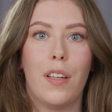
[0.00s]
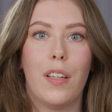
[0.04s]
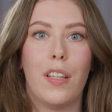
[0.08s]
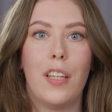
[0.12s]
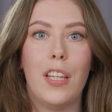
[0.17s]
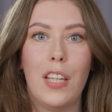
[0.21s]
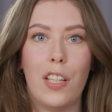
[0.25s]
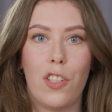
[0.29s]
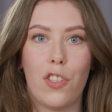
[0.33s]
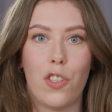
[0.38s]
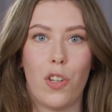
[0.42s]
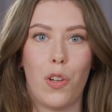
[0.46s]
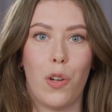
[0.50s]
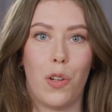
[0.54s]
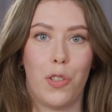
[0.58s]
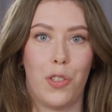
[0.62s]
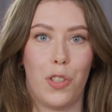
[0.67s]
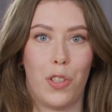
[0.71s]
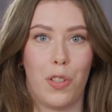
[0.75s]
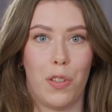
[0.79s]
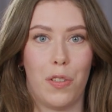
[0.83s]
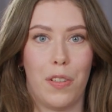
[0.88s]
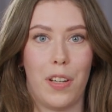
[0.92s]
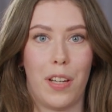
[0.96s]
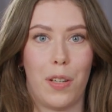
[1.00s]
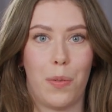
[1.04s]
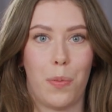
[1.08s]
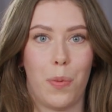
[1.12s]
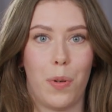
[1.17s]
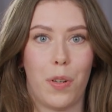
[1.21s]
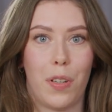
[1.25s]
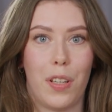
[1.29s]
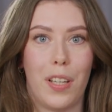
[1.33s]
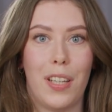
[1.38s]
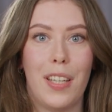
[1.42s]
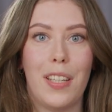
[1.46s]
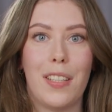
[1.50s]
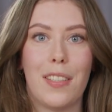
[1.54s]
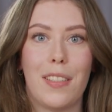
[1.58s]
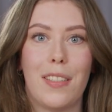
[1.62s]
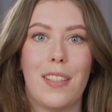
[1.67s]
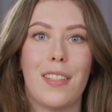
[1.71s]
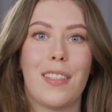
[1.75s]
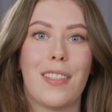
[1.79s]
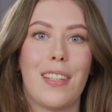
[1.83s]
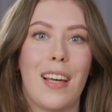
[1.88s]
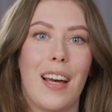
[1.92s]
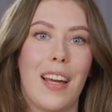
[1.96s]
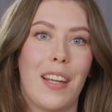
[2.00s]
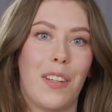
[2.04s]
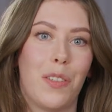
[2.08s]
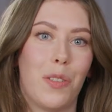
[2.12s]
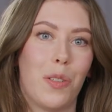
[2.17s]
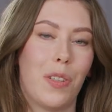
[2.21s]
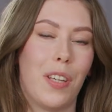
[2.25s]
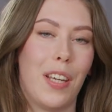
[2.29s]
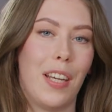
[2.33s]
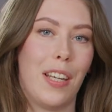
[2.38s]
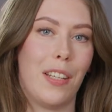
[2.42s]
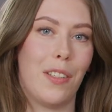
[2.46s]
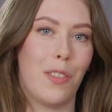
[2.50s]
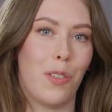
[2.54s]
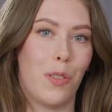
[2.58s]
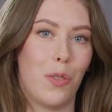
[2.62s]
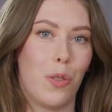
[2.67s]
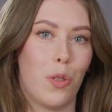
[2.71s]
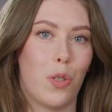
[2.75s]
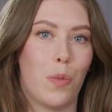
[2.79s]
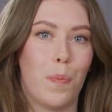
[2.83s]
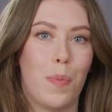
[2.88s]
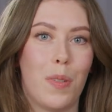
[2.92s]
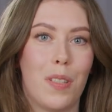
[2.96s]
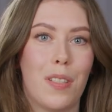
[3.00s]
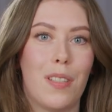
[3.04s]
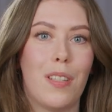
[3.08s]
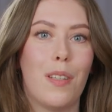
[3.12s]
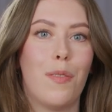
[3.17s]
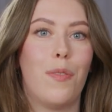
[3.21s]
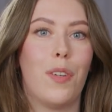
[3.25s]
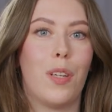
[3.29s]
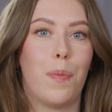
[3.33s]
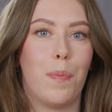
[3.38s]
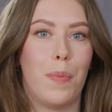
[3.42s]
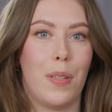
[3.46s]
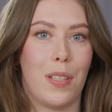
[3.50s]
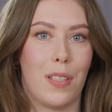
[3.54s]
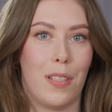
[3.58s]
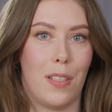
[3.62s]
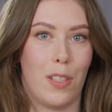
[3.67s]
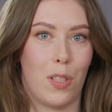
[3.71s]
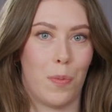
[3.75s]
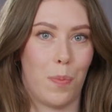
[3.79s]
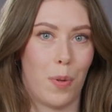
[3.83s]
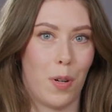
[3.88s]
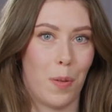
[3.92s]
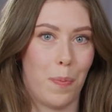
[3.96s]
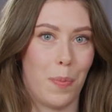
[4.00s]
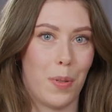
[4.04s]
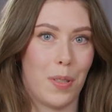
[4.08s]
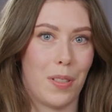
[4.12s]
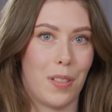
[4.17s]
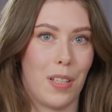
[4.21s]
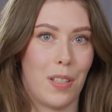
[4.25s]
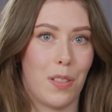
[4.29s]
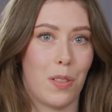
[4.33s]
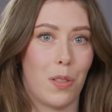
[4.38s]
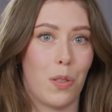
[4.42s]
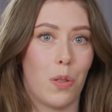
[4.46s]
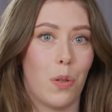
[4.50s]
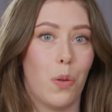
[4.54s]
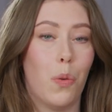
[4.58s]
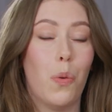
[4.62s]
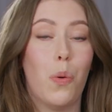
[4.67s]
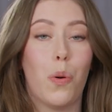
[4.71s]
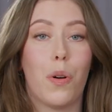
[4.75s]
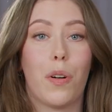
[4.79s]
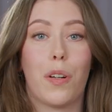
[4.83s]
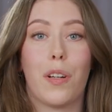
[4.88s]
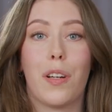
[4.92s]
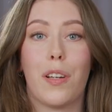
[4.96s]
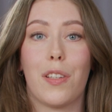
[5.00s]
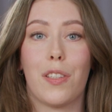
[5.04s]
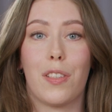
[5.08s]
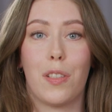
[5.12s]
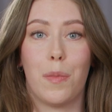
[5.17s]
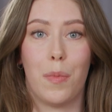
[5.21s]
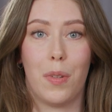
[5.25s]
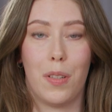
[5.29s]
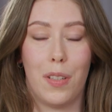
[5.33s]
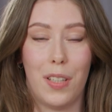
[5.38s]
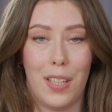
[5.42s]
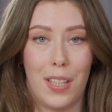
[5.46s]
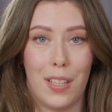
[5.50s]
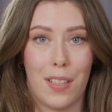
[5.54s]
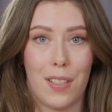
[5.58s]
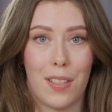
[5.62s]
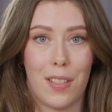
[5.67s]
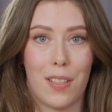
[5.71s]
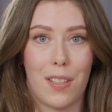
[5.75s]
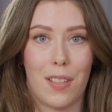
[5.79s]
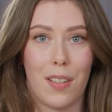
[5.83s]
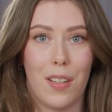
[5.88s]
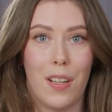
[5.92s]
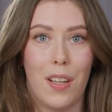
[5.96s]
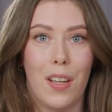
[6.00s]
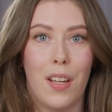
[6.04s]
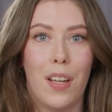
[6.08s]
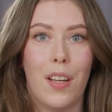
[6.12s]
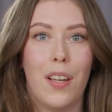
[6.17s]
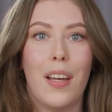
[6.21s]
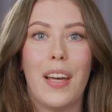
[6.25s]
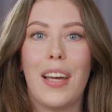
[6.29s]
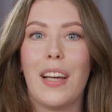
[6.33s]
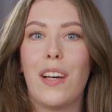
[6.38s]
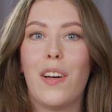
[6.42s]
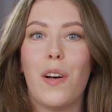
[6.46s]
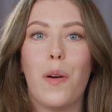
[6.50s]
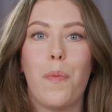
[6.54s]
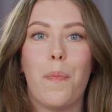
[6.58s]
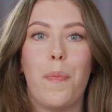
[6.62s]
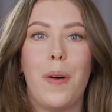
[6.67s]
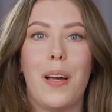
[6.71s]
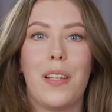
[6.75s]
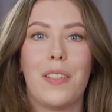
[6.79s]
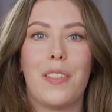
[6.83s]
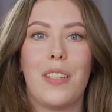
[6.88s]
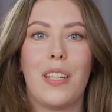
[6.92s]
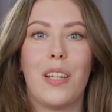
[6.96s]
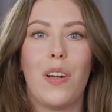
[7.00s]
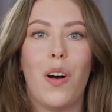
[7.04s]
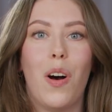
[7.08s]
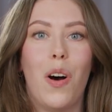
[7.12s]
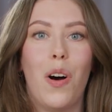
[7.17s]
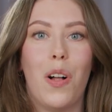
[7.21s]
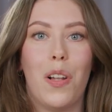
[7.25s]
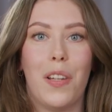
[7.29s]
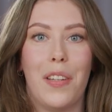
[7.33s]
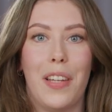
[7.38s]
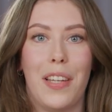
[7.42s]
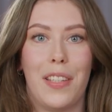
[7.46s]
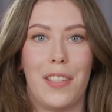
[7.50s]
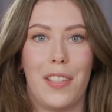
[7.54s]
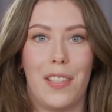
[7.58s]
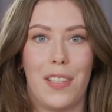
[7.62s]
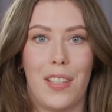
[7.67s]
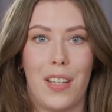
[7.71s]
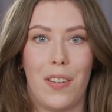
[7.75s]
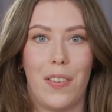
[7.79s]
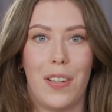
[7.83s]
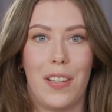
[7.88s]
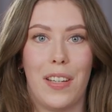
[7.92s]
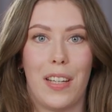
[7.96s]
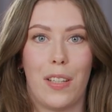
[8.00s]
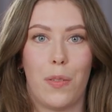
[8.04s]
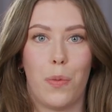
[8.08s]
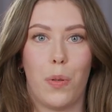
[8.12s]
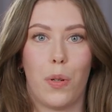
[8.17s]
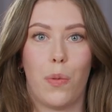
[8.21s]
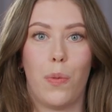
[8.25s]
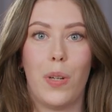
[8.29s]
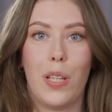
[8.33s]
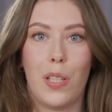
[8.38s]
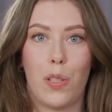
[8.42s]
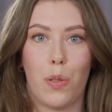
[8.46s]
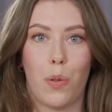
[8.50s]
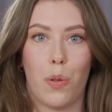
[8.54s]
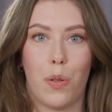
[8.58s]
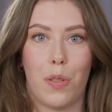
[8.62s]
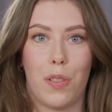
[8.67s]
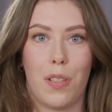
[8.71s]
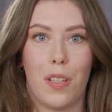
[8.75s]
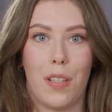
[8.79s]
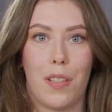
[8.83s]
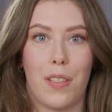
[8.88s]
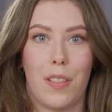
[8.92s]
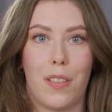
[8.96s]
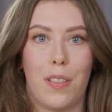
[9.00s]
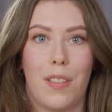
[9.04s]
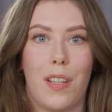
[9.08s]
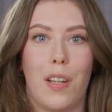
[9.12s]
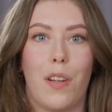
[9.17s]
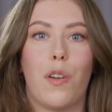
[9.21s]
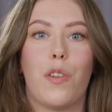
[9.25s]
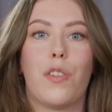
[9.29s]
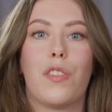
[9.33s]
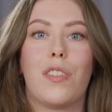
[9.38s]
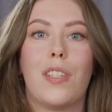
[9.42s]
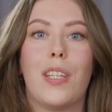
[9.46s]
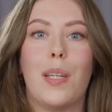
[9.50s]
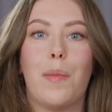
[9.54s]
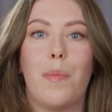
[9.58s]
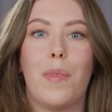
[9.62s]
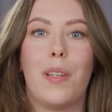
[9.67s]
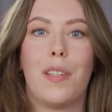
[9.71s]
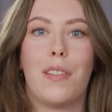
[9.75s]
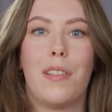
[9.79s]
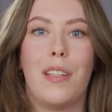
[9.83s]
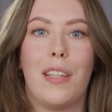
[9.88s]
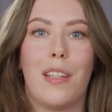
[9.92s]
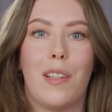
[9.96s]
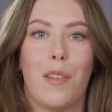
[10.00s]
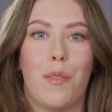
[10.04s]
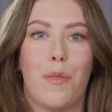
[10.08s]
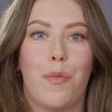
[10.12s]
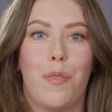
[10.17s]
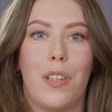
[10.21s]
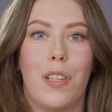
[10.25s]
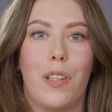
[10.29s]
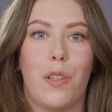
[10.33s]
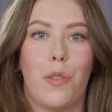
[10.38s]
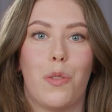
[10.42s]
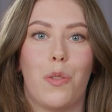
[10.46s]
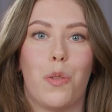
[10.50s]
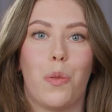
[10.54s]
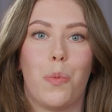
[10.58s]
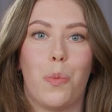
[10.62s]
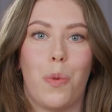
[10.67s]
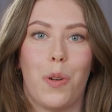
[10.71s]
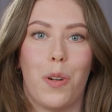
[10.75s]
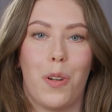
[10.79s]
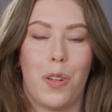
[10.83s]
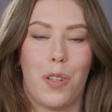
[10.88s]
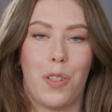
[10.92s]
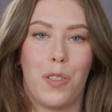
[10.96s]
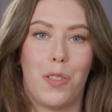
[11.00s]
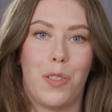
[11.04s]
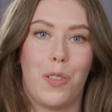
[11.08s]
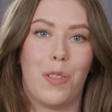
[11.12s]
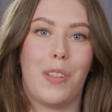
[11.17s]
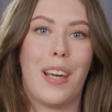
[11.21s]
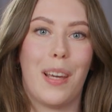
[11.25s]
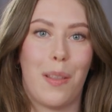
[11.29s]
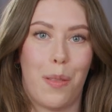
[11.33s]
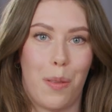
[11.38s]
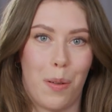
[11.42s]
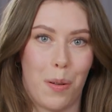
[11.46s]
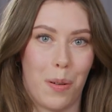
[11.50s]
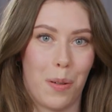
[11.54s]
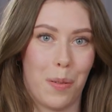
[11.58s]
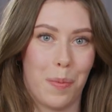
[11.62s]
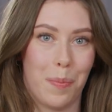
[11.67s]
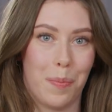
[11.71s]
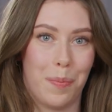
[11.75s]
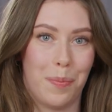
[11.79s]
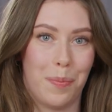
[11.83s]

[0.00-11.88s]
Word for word: Each logical network is designed to cater to specific business purposes or customer needs, encompassing all necessary network resources that are seamlessly configured to work together.